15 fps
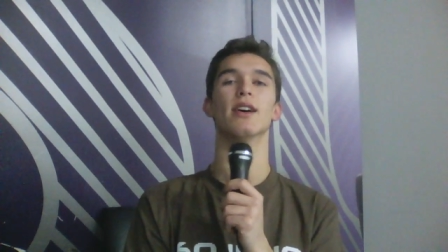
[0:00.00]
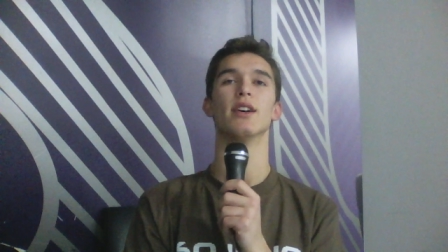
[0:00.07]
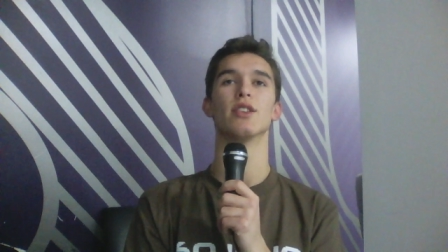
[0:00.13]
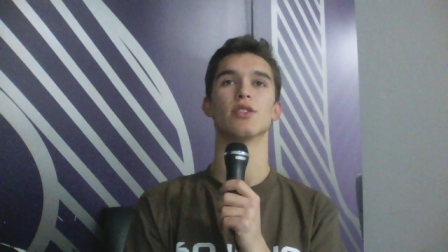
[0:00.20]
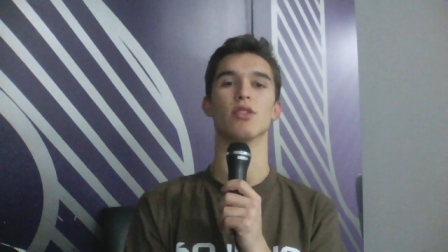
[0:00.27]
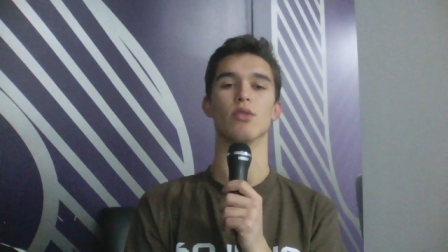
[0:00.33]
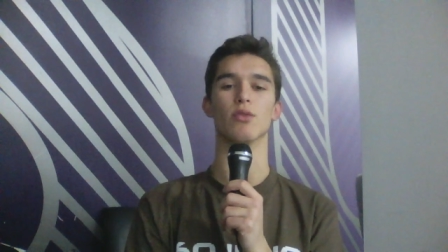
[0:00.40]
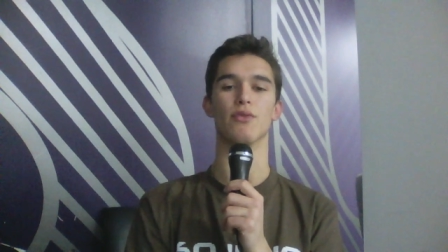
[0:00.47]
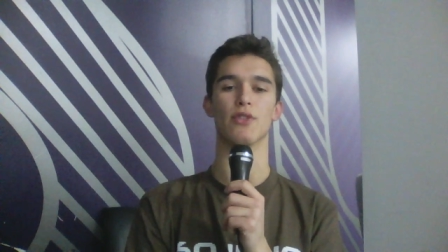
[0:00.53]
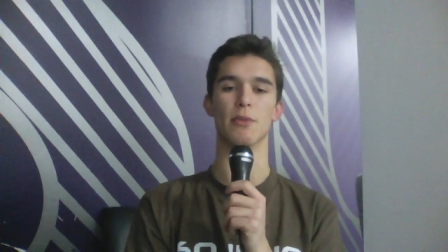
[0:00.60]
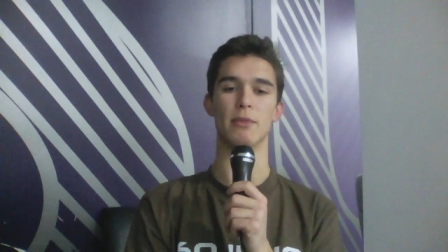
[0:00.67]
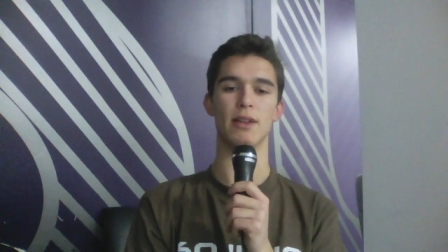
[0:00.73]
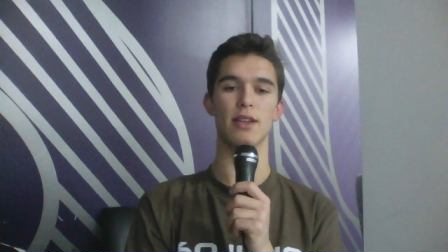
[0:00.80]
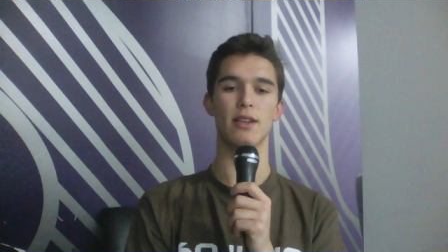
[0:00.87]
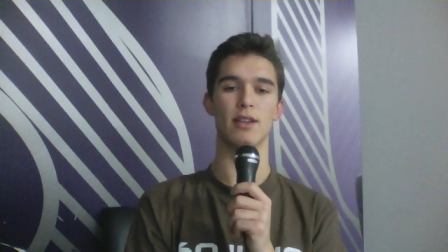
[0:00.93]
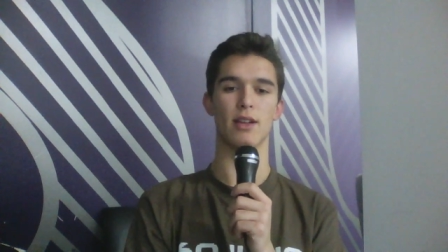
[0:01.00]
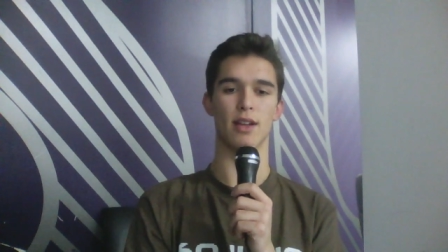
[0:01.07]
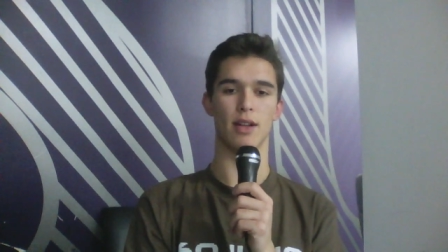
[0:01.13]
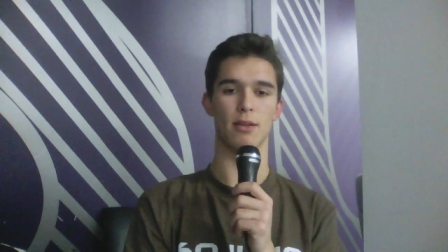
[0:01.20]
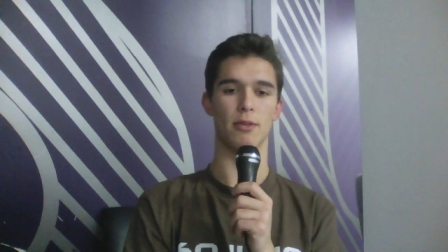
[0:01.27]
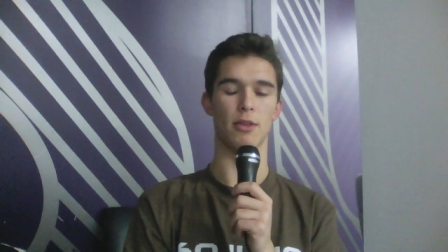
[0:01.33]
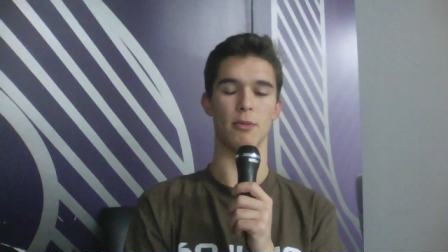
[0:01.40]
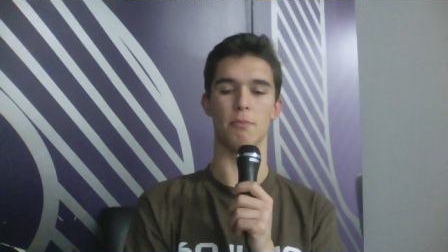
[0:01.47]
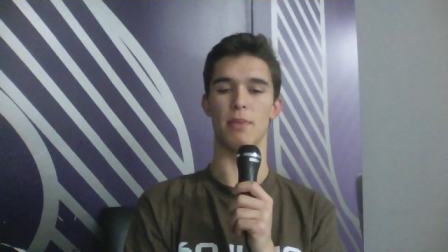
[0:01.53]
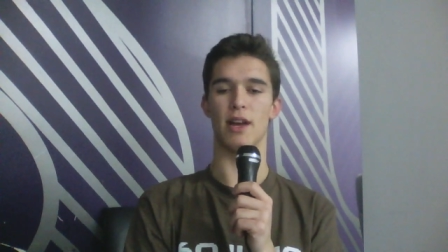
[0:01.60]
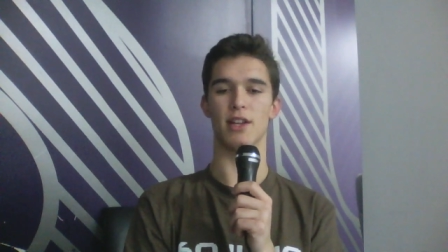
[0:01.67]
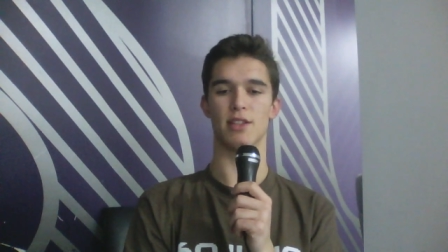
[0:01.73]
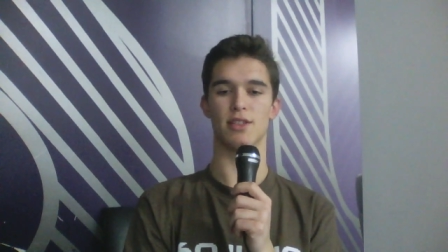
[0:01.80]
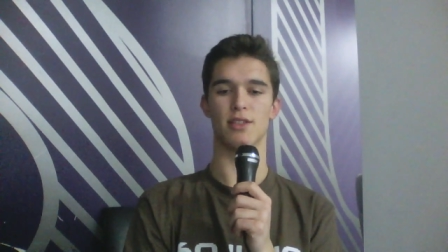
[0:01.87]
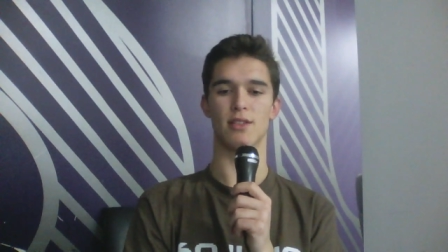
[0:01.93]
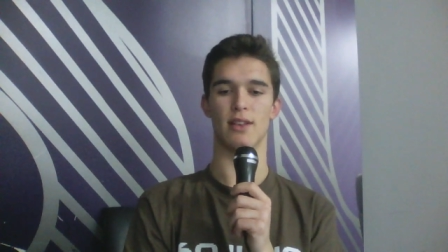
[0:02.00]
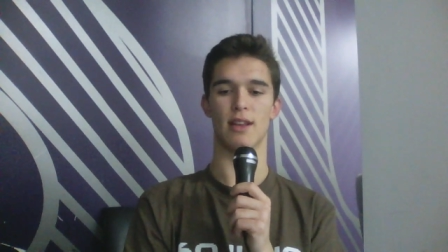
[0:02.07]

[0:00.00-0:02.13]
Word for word: So for me, the best